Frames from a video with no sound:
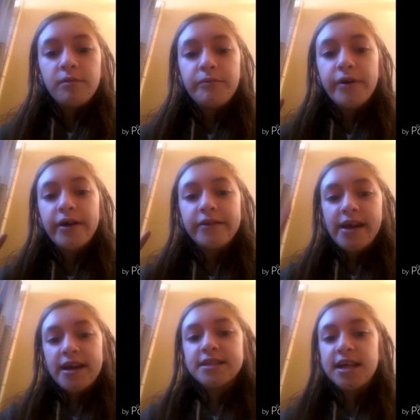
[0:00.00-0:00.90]
But
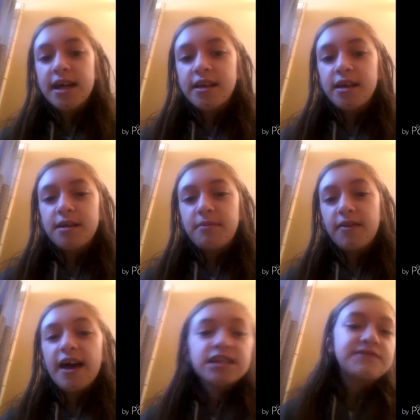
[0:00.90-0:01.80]
like I said in
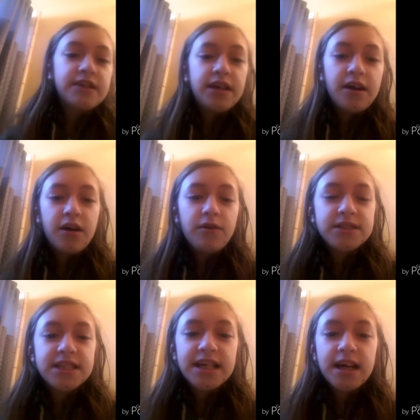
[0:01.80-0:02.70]
my last video,
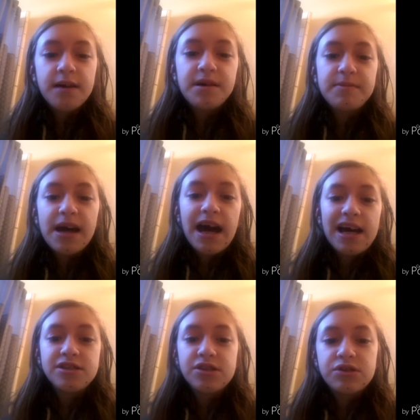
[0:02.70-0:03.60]
it didn't come up
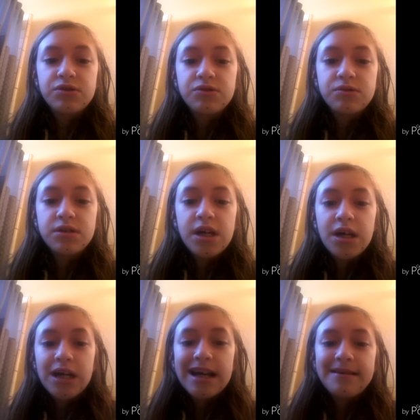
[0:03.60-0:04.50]
as soon,
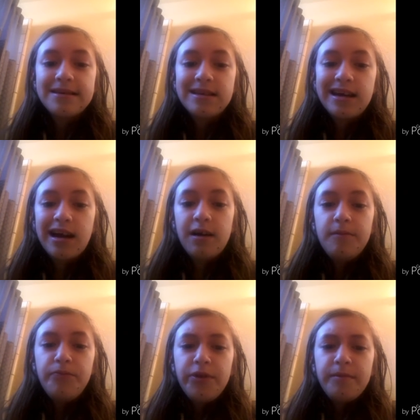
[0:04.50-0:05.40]
can't, like,
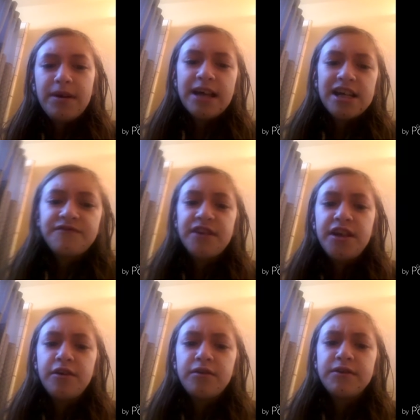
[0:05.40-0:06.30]
my last
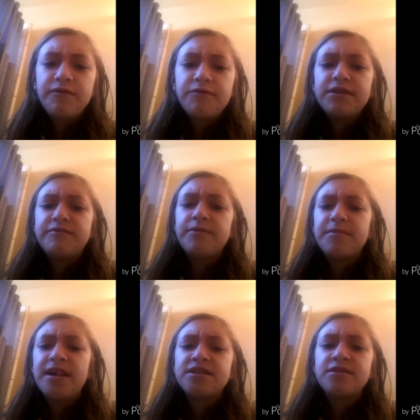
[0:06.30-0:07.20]
video
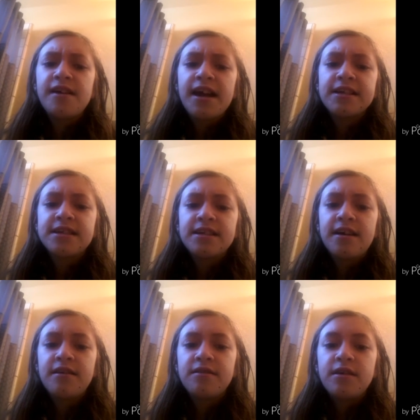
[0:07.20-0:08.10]
from yesterday, I said
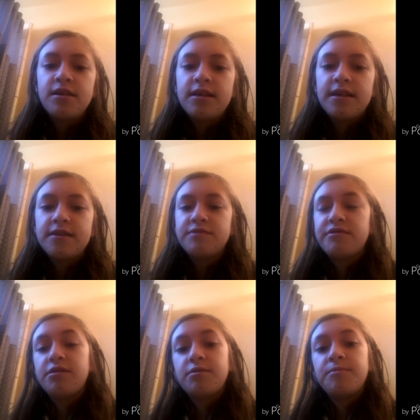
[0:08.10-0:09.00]
that, that this
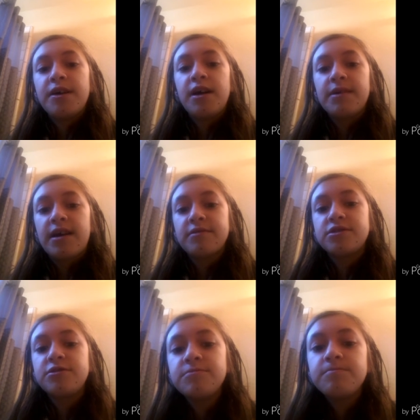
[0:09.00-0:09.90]
video would be coming out
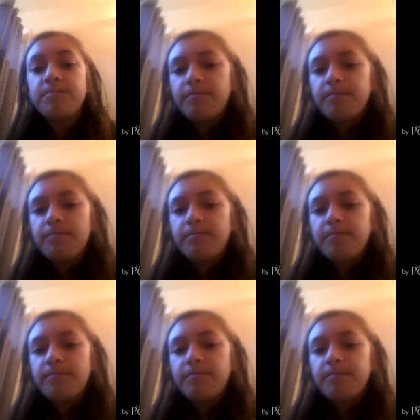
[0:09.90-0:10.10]
soon.